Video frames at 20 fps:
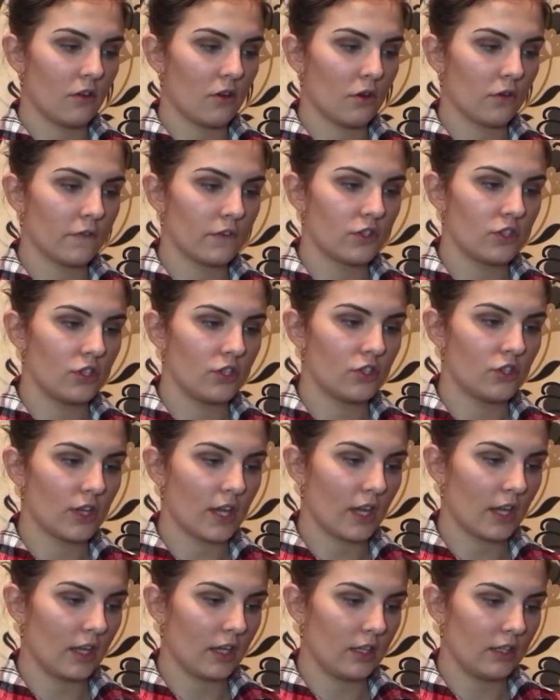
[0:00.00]
orangey
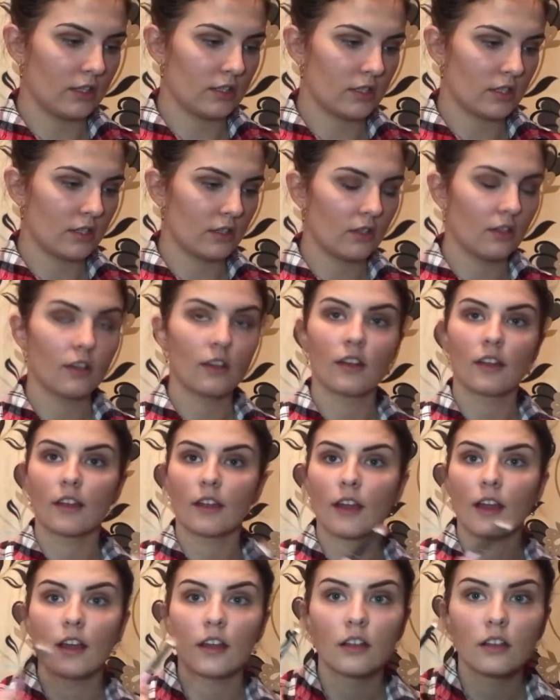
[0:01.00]
shade and
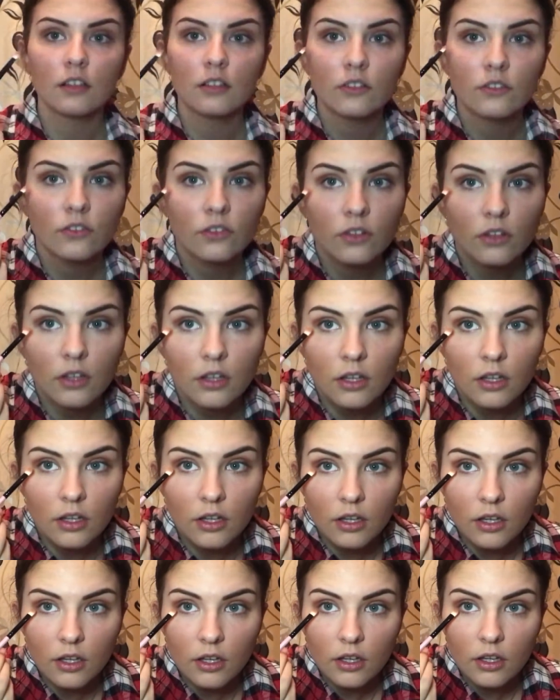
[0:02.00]
kind of
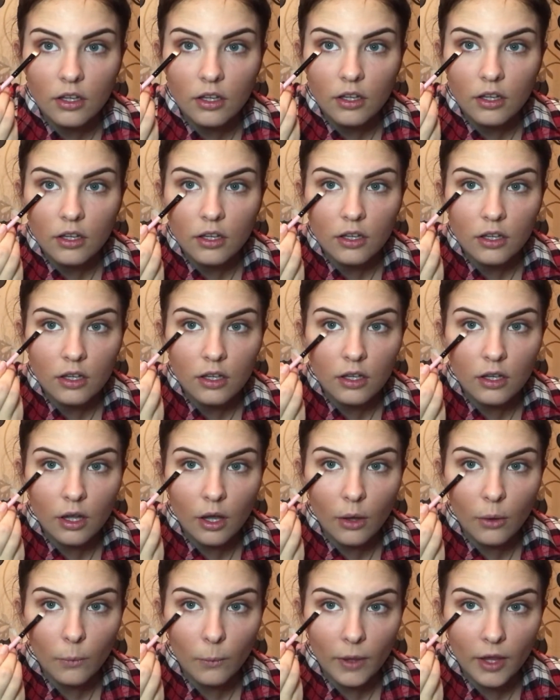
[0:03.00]

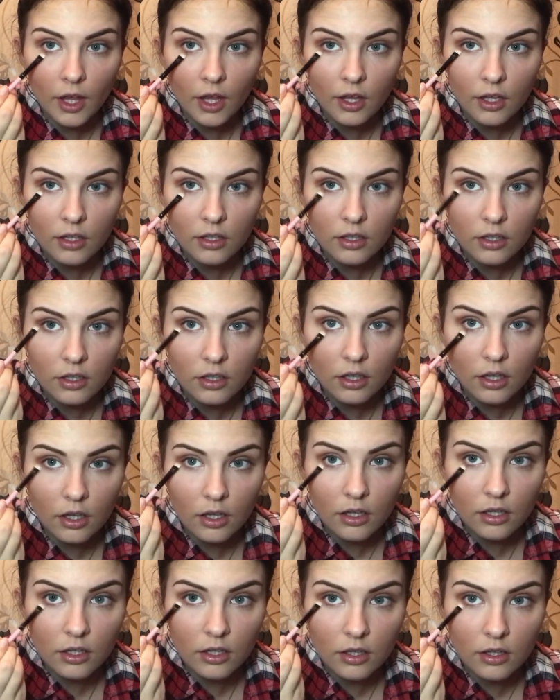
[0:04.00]
go in
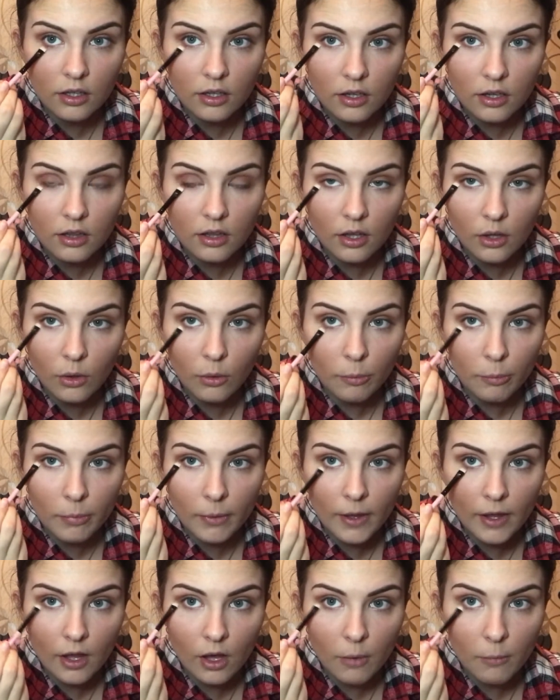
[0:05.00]
a little
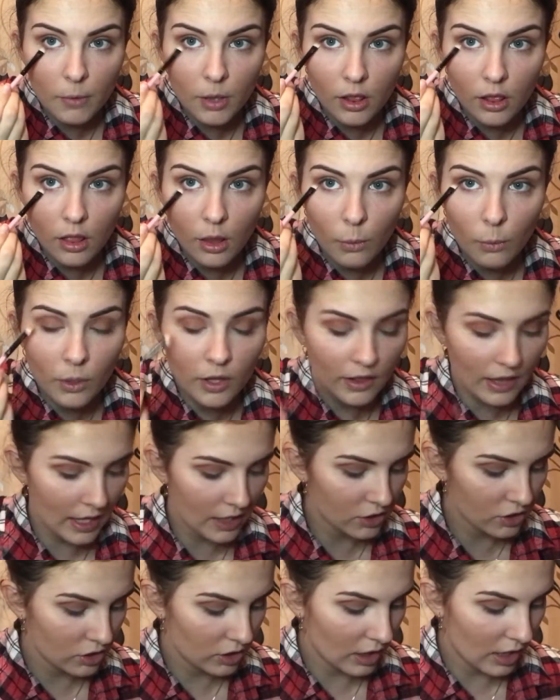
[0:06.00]
bit on my lower
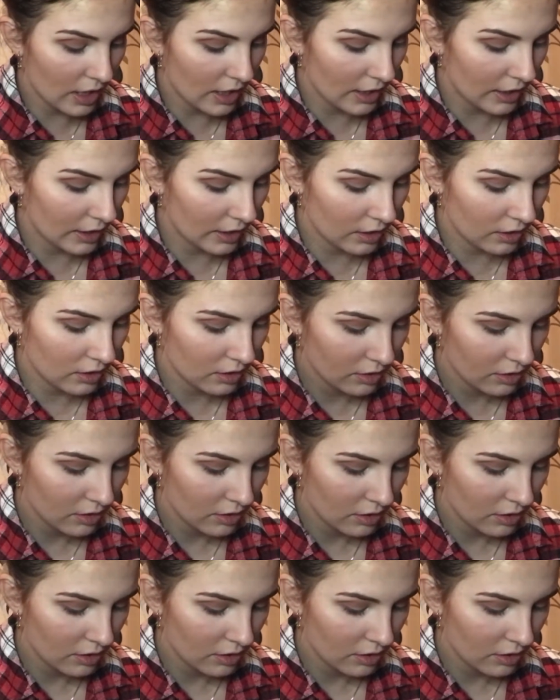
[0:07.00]
lash line.